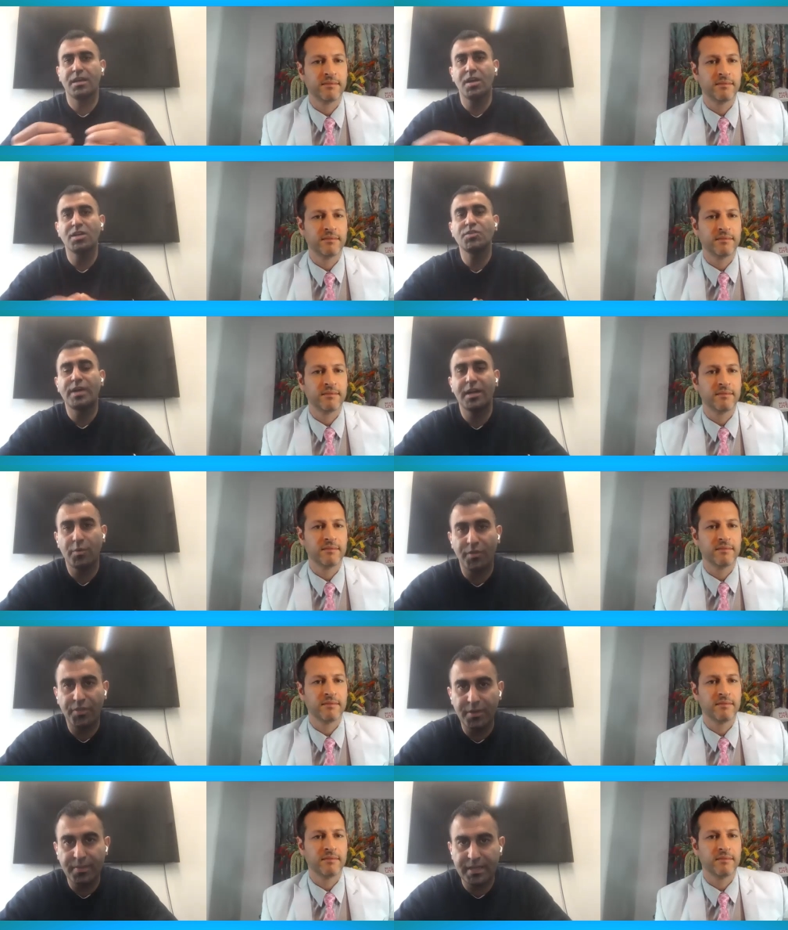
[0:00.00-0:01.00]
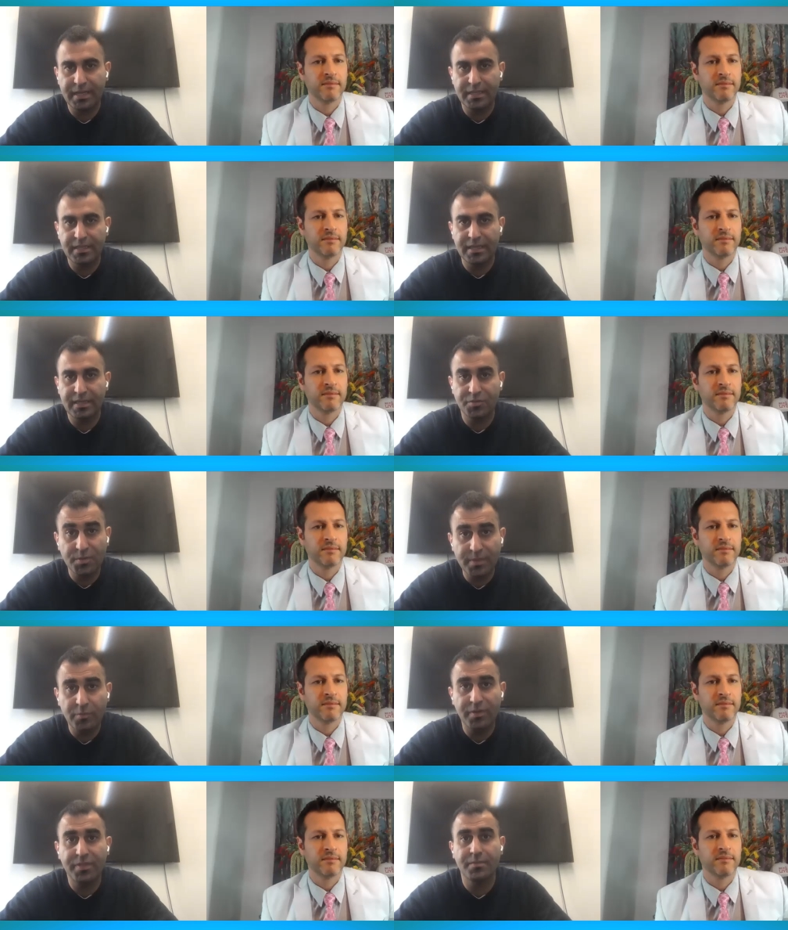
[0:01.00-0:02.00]
Speaker 1: contract with them and the
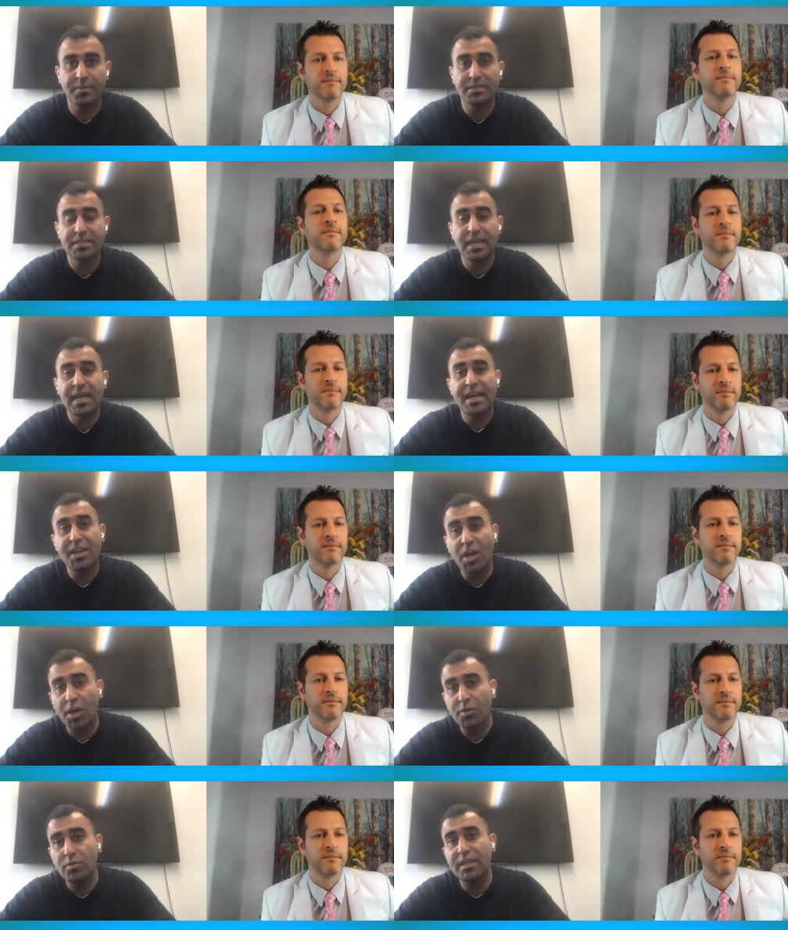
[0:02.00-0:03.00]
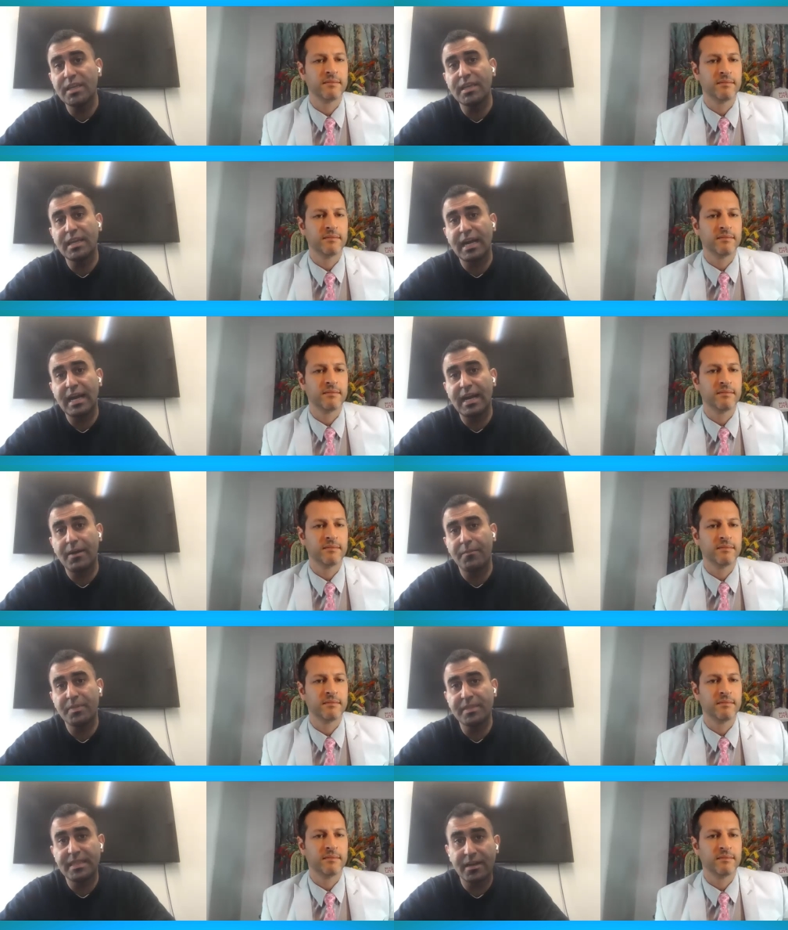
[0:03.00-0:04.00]
agreement with them is not only
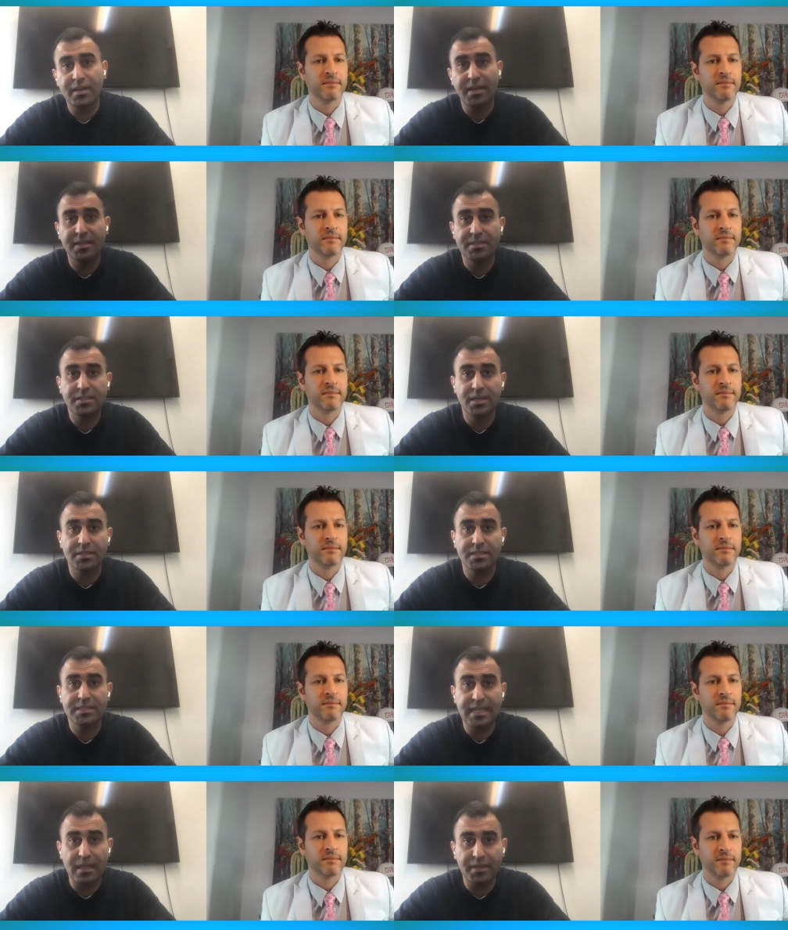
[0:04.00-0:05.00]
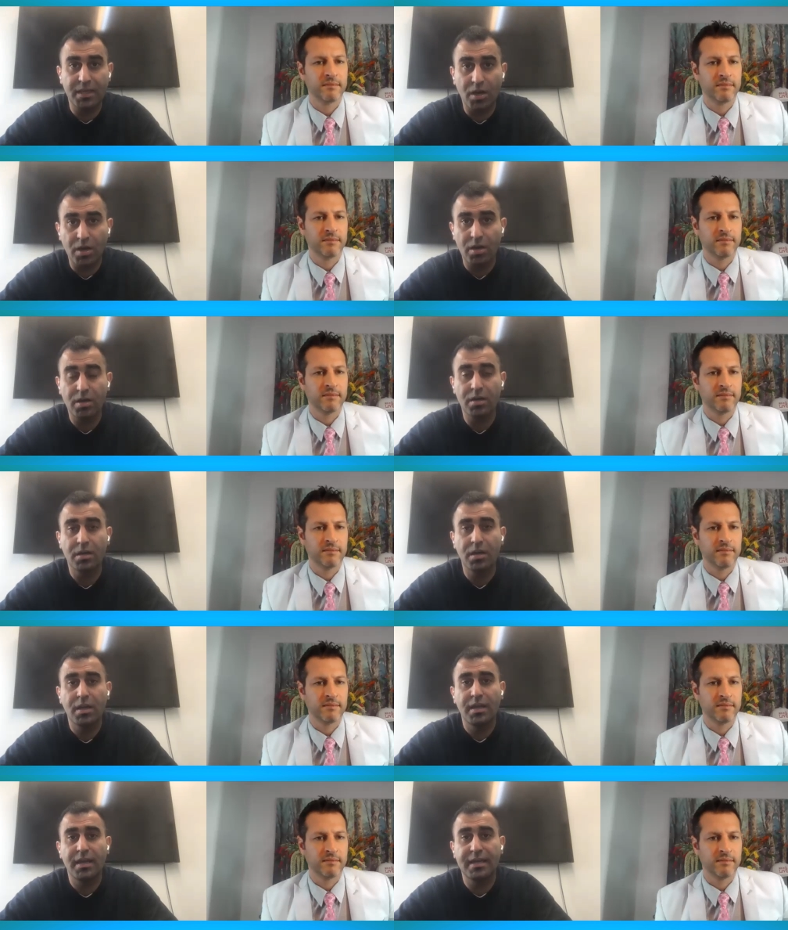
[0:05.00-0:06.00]
they're going to start selling our
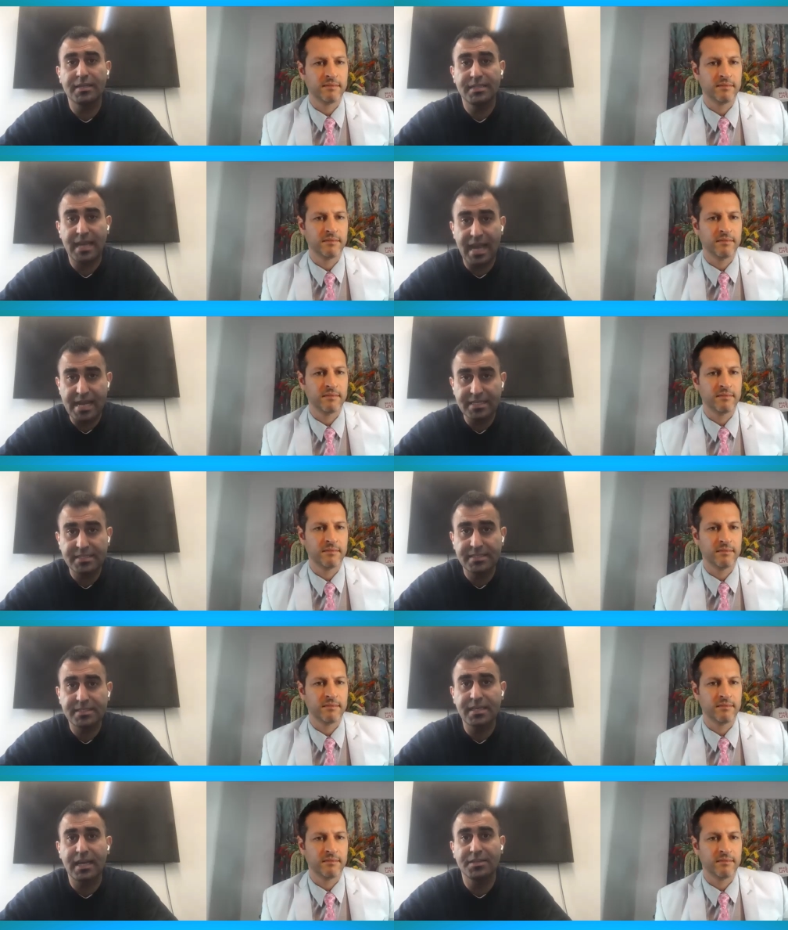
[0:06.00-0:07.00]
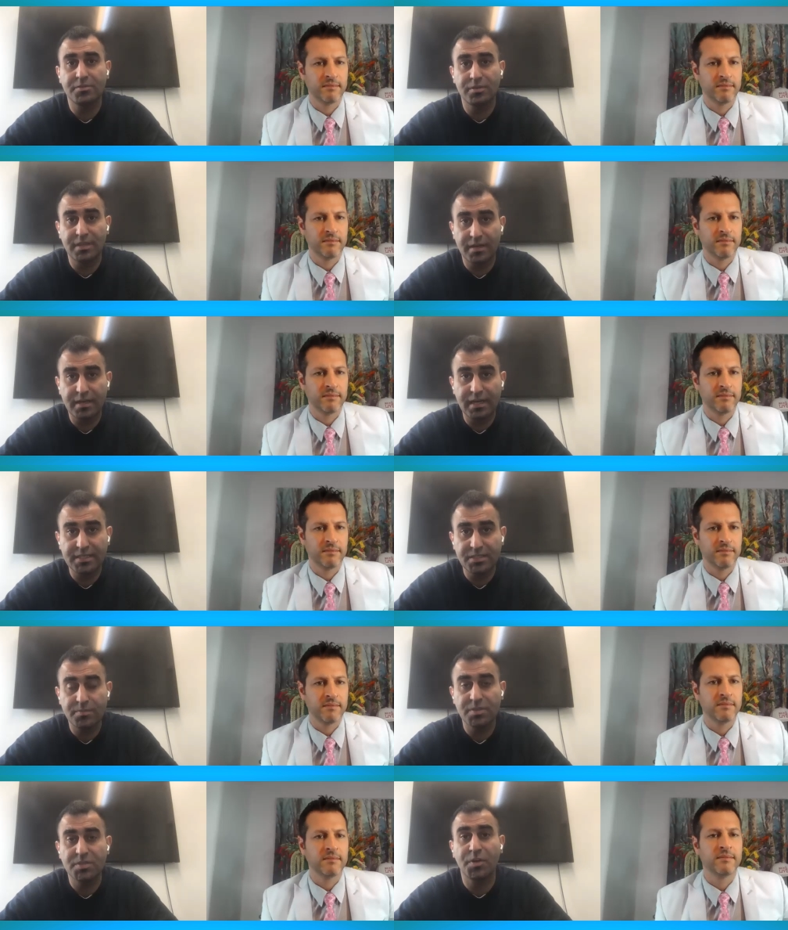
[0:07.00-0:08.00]
tests to their
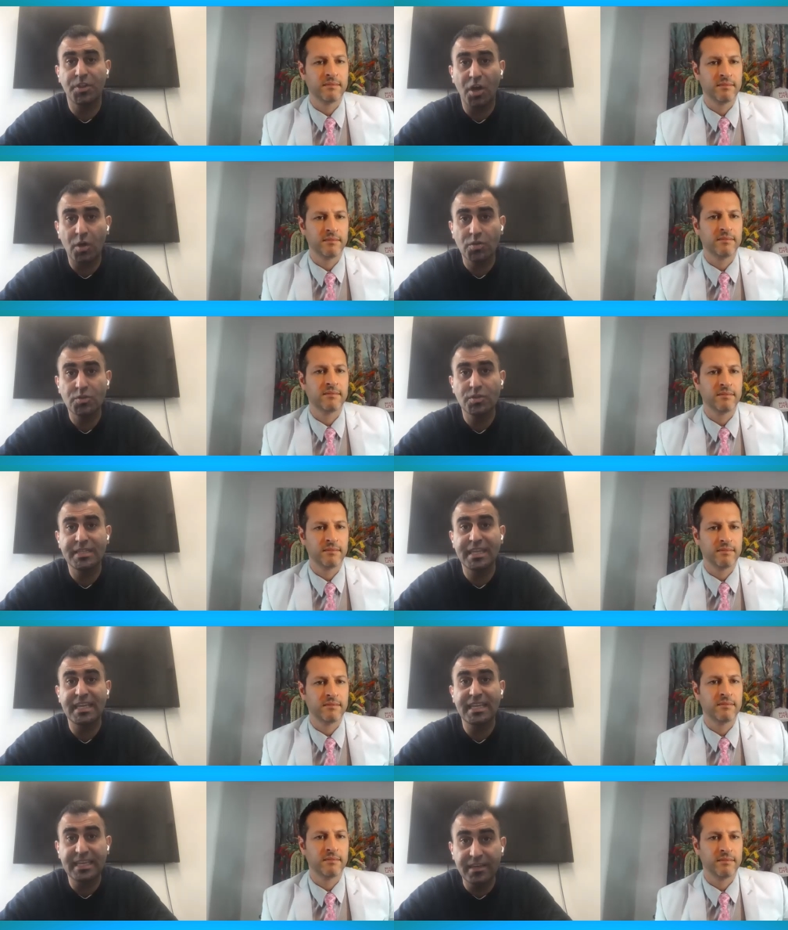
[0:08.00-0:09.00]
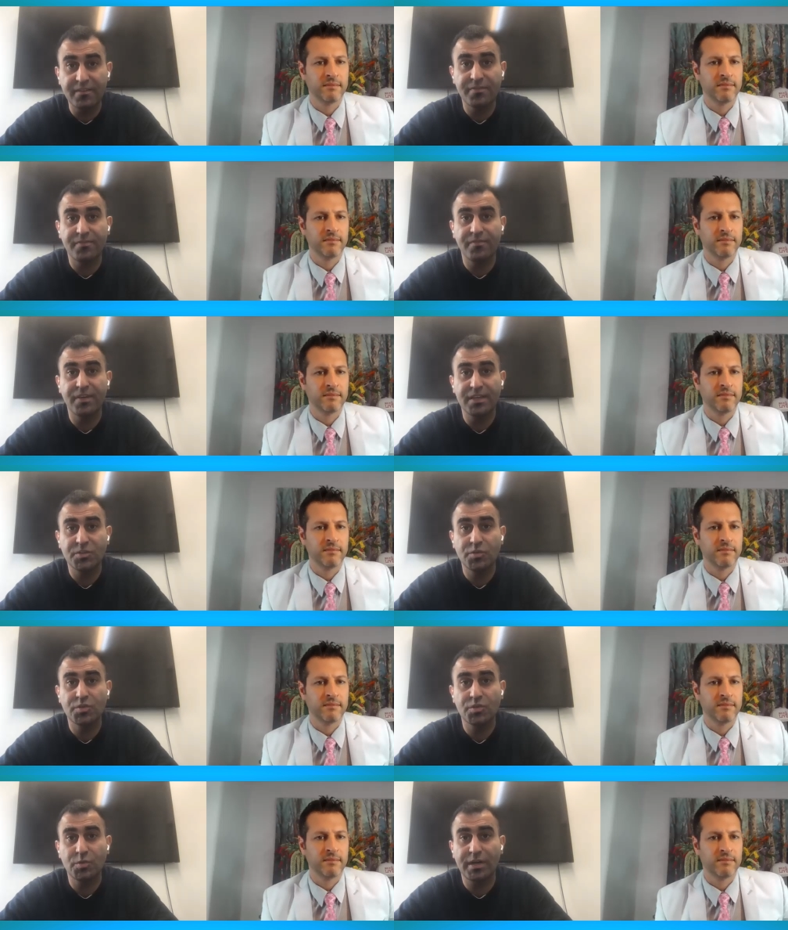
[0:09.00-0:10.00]
customers, but also they give
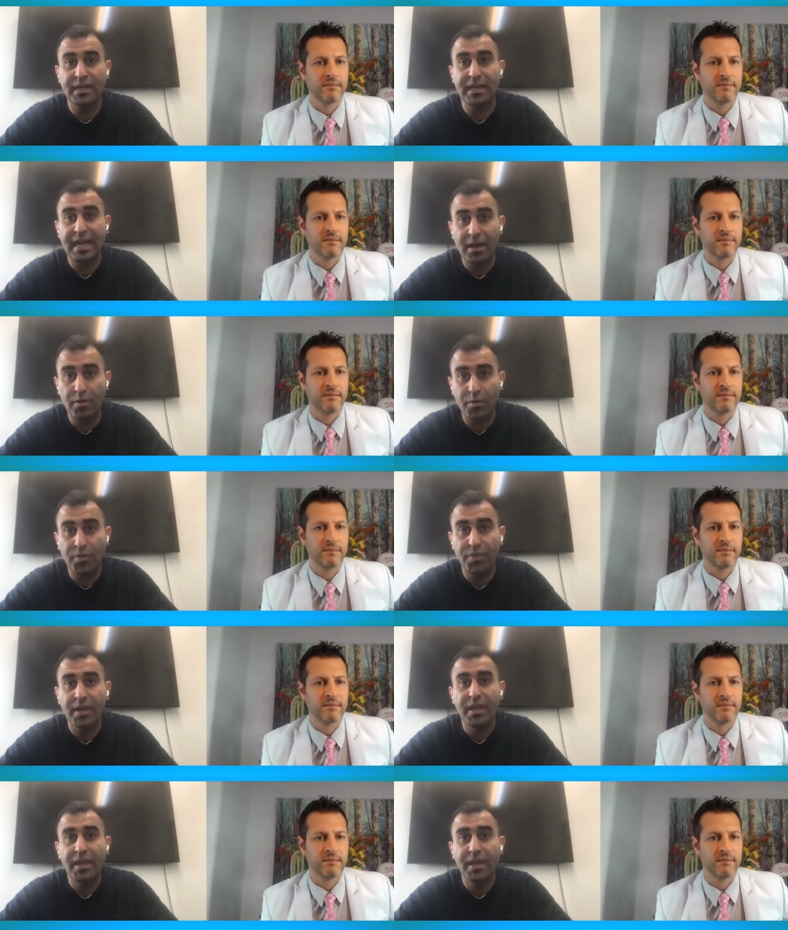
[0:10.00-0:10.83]
Victory Square Health